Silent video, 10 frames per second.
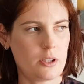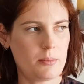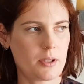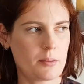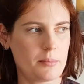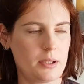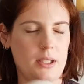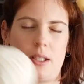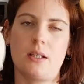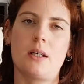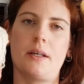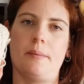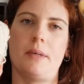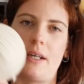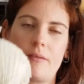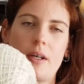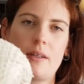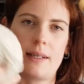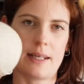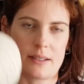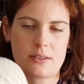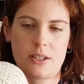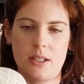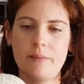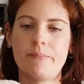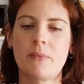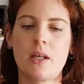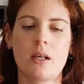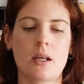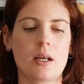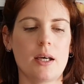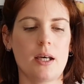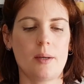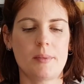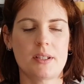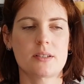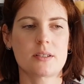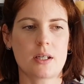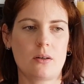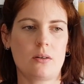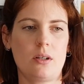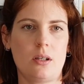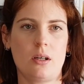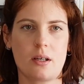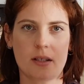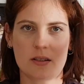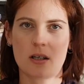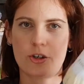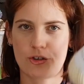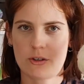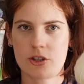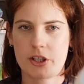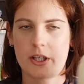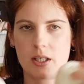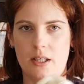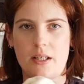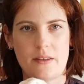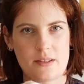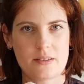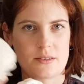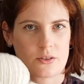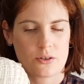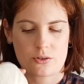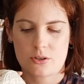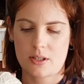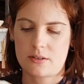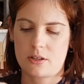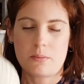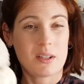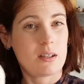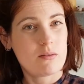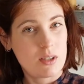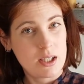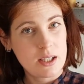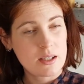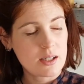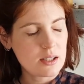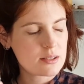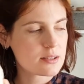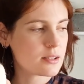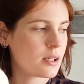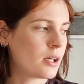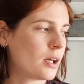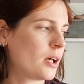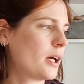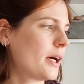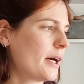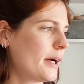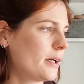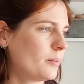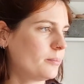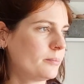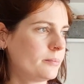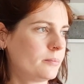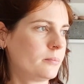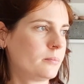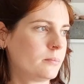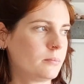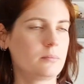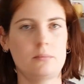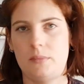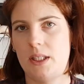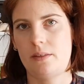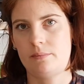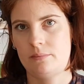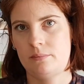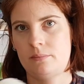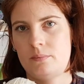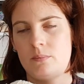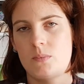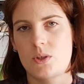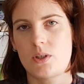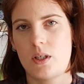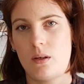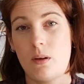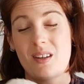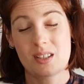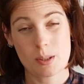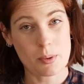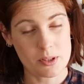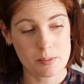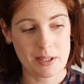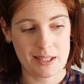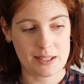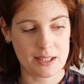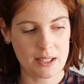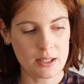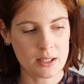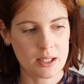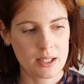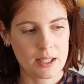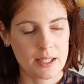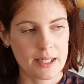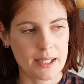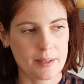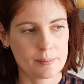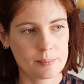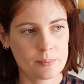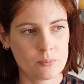Company advent last year. And so, you know, like a dark grungy colour, and this as a contrast could be really nice. Yeah, so it's a possibility. But